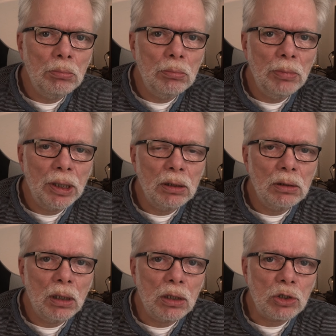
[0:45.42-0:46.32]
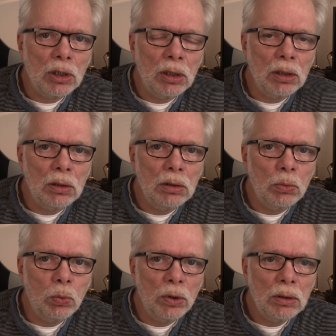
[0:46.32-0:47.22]
Macintosh and
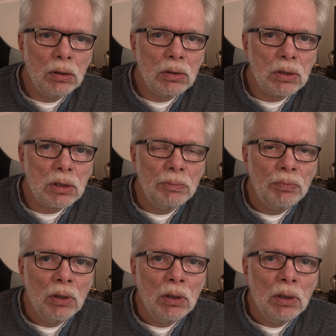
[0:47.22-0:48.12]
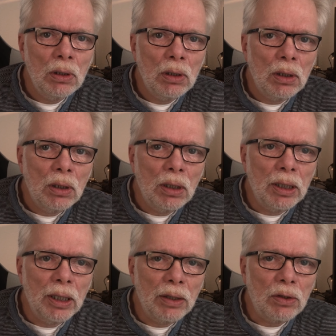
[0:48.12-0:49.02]
Windows. I
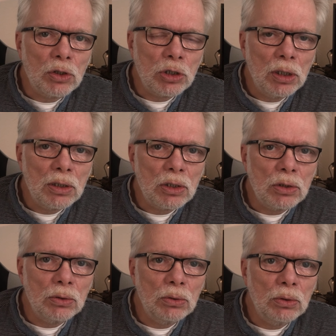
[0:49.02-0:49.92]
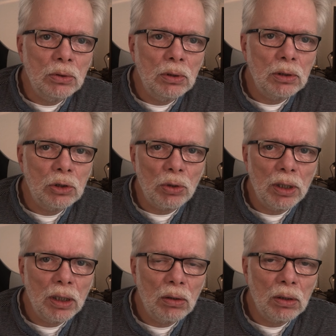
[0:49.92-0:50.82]
had the chance to
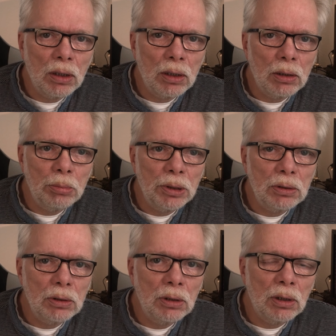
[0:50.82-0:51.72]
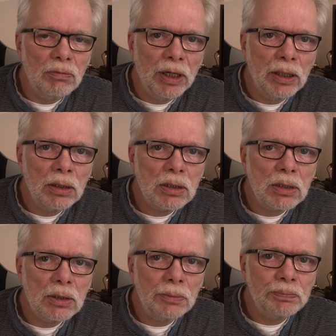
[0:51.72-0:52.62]
try out a little bit in
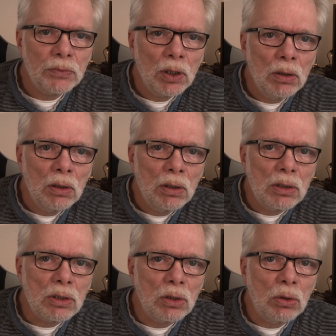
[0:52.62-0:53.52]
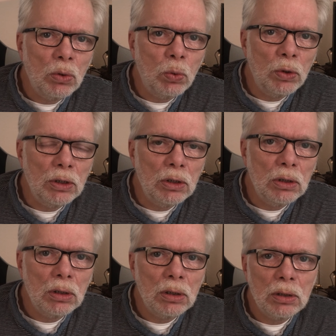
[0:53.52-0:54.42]
advance, so we
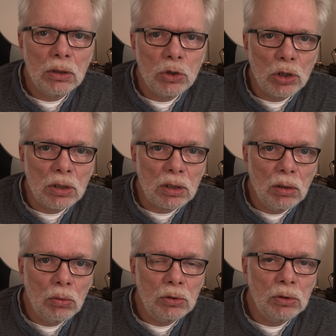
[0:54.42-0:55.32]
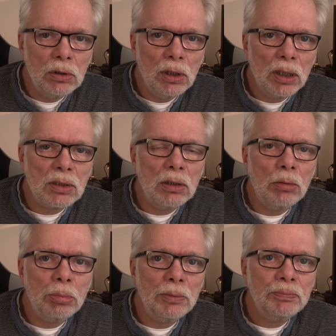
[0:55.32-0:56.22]
just go to the
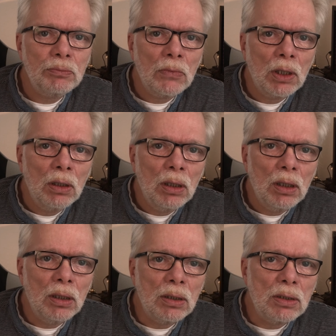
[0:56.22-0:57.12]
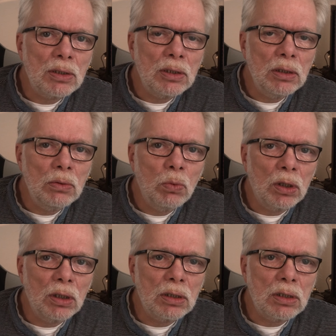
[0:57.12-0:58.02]
desktop and see what
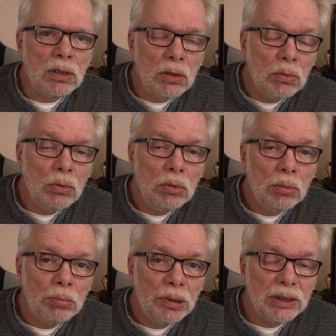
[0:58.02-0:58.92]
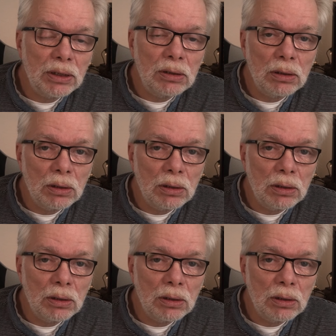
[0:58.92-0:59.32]
it's new, but